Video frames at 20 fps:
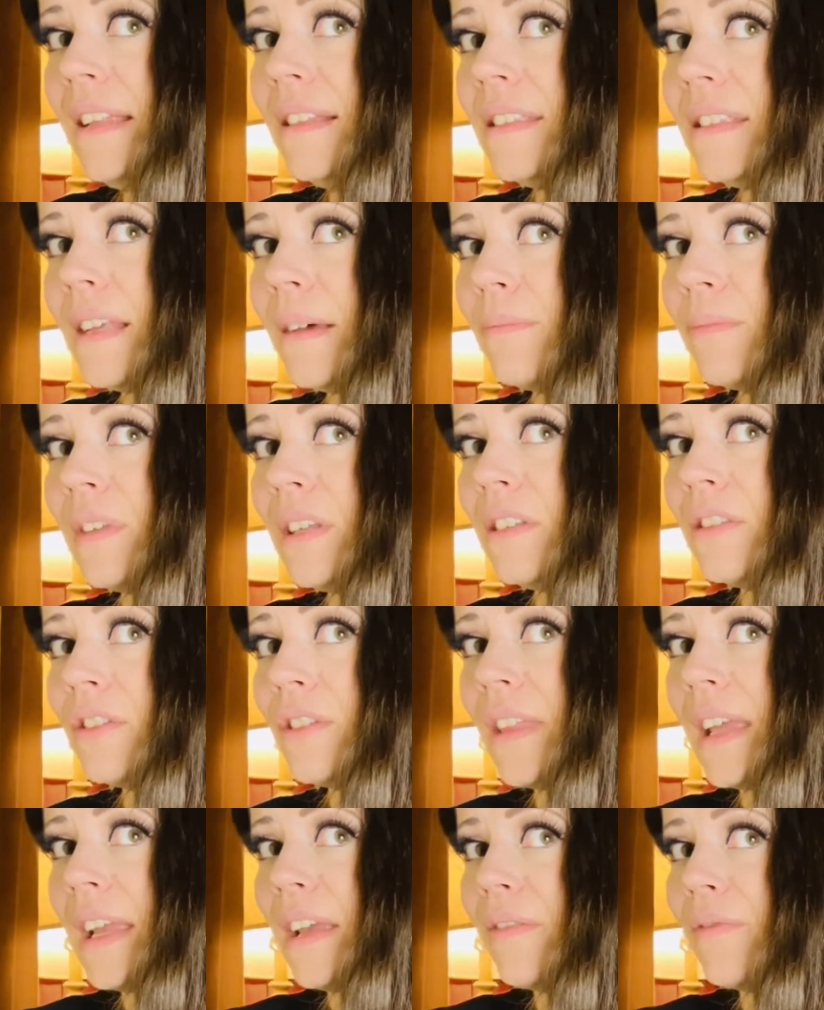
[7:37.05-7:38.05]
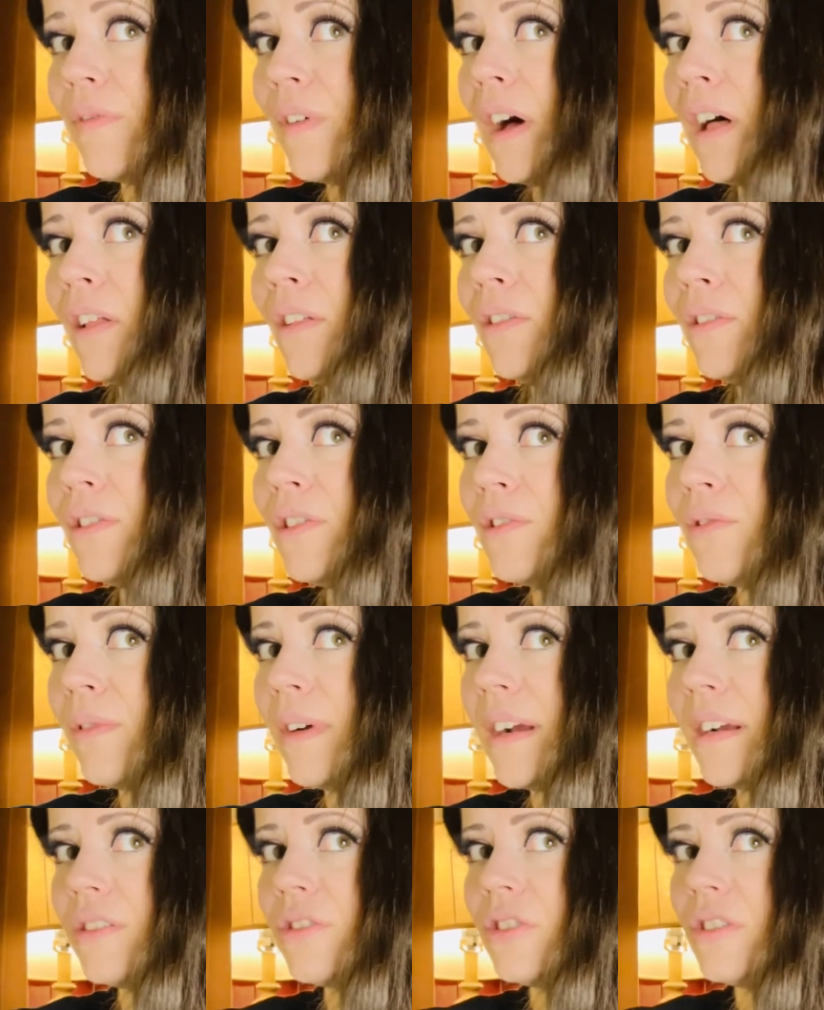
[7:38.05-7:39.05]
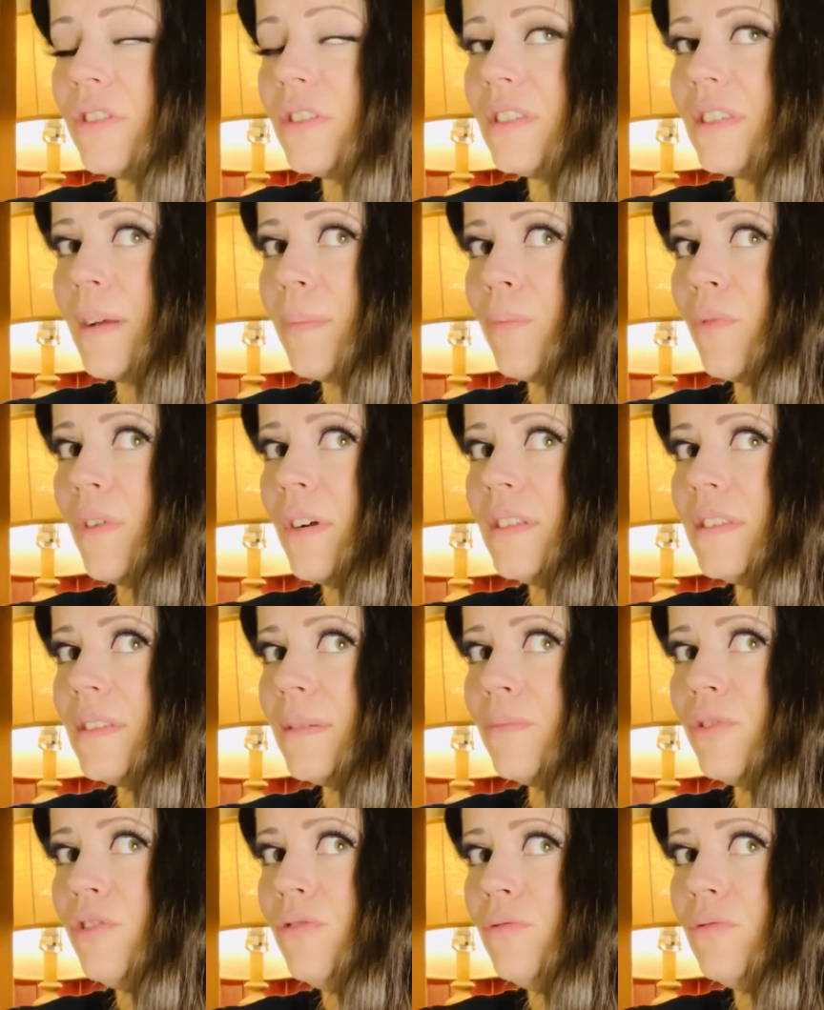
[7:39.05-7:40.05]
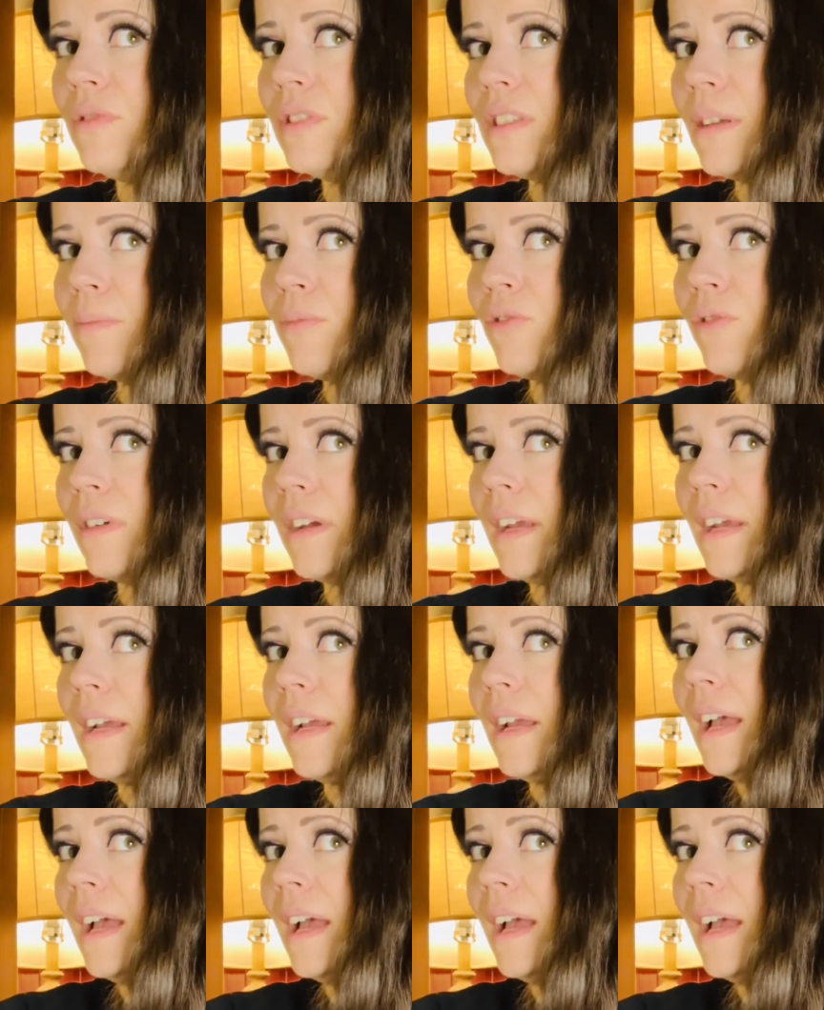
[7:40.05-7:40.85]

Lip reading: something so they can follow the directions. Step 1, step 2, step 3.